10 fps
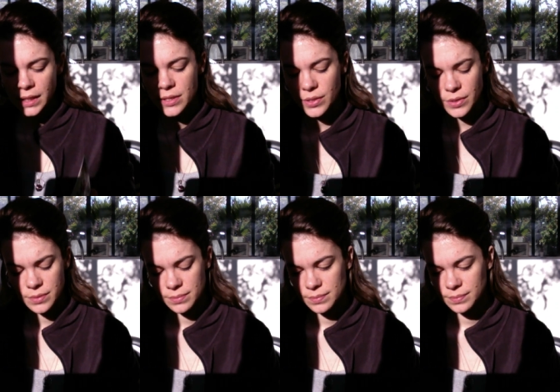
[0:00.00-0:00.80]

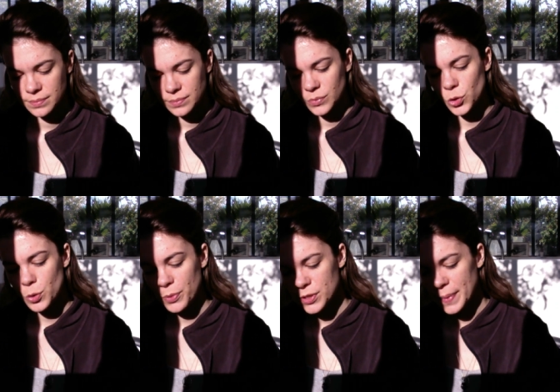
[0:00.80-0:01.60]
So,
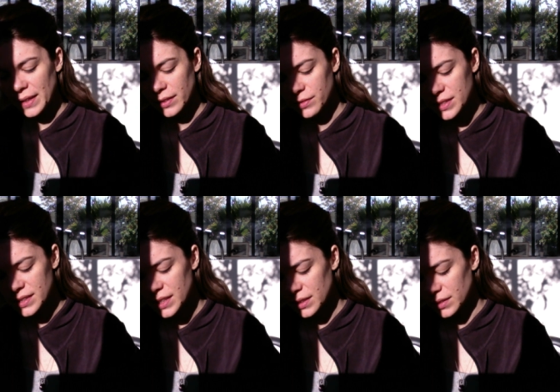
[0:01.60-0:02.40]
new perspective is
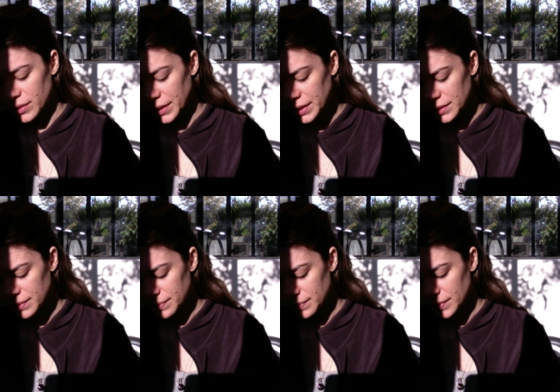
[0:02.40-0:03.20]
needed, right?
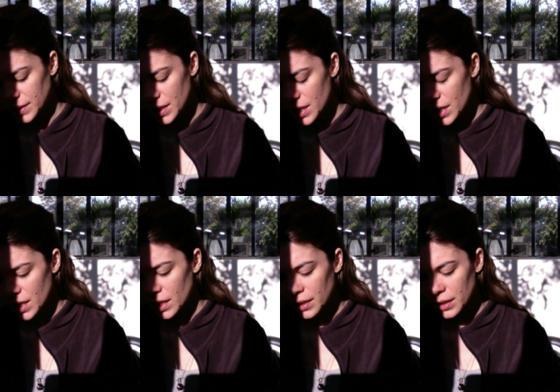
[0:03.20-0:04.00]

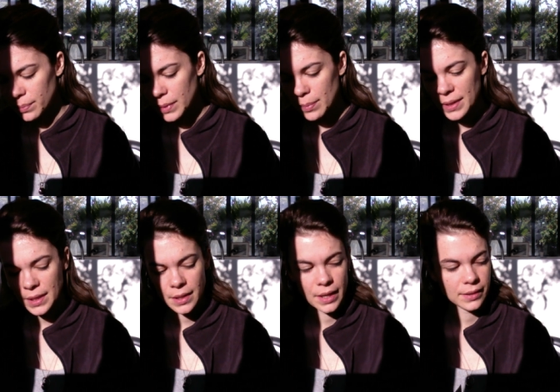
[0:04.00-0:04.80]

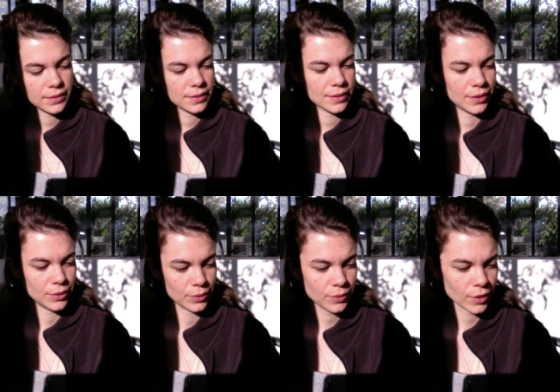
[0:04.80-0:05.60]
Maybe at, you
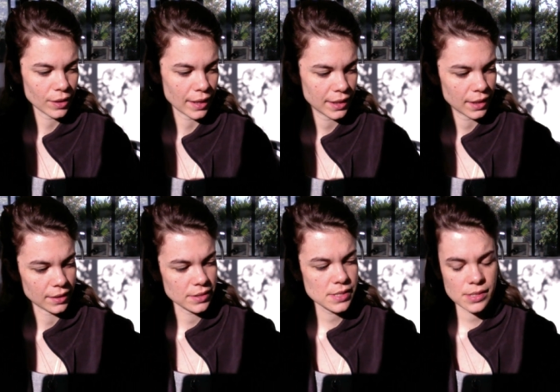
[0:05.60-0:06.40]
know, not like
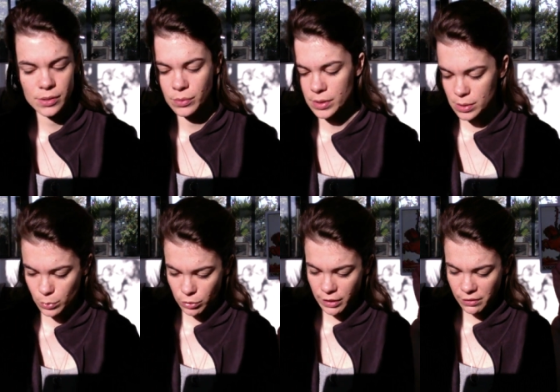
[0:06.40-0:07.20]
Aries who was
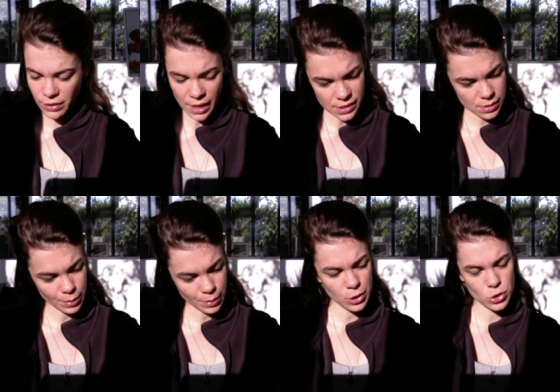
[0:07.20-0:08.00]
moving fast,
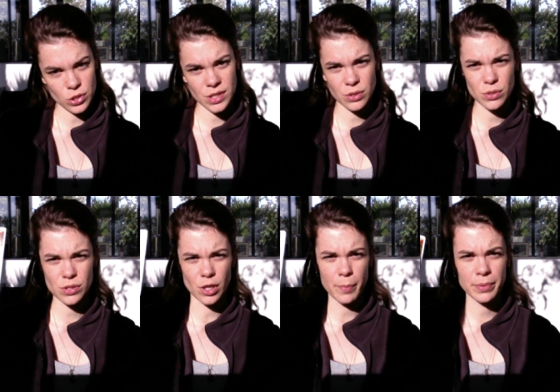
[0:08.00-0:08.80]
maybe you just need to
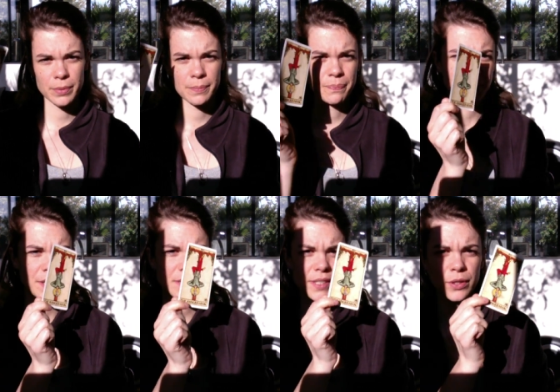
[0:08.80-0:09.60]
stop and
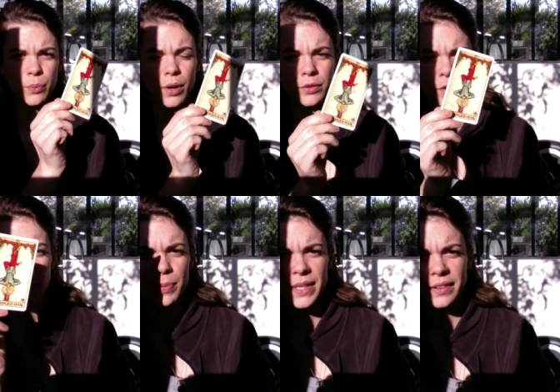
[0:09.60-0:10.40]
see the world from
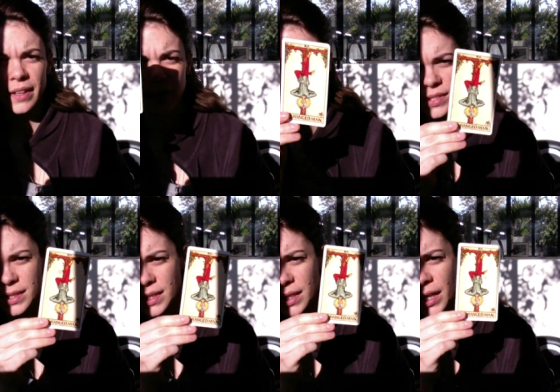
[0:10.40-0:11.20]
upside down,
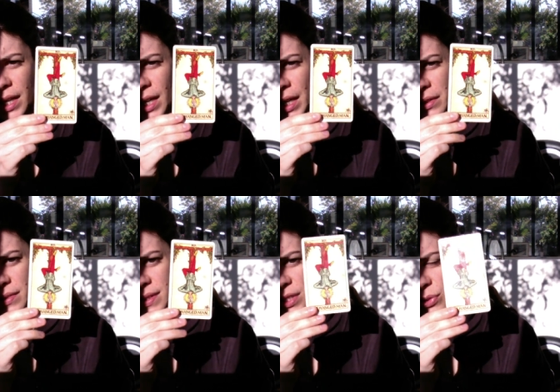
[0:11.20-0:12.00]
see the
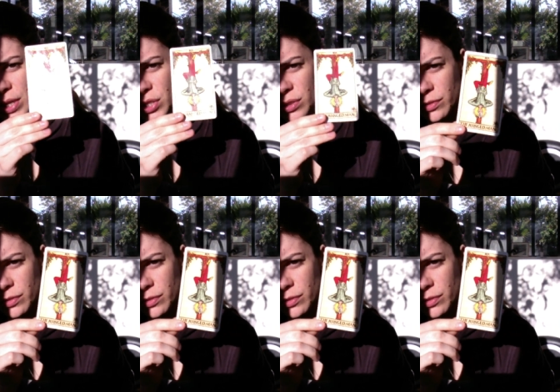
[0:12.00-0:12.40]
situation